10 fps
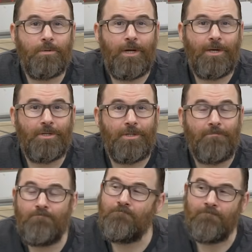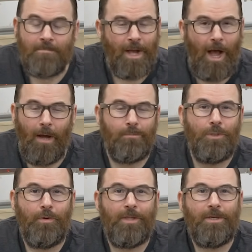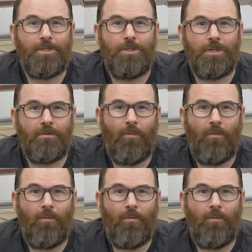reduction. I'm doing this just